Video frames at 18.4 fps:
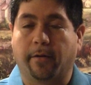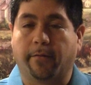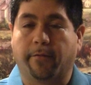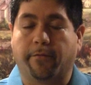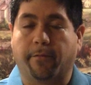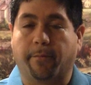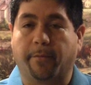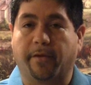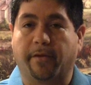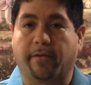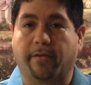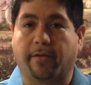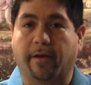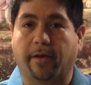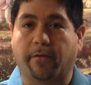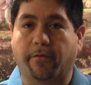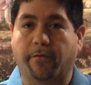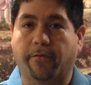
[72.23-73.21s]
from the
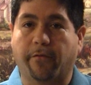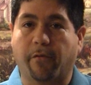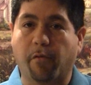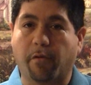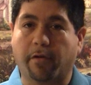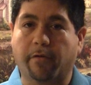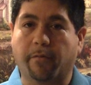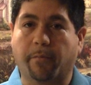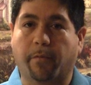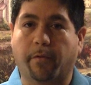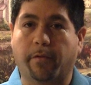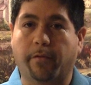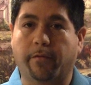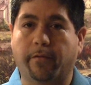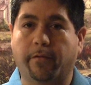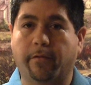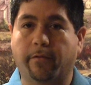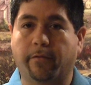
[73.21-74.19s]
center focus
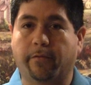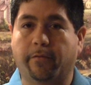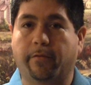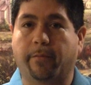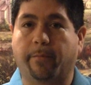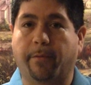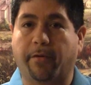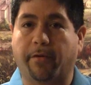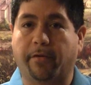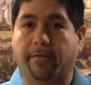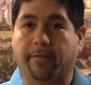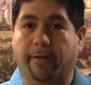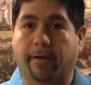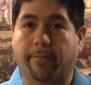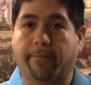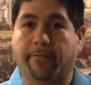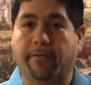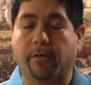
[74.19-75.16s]
point to the very
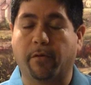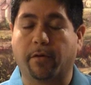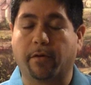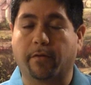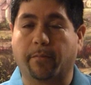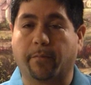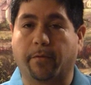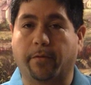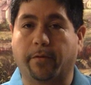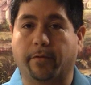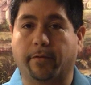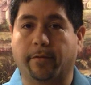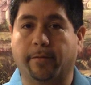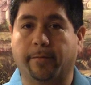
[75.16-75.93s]
top focus point.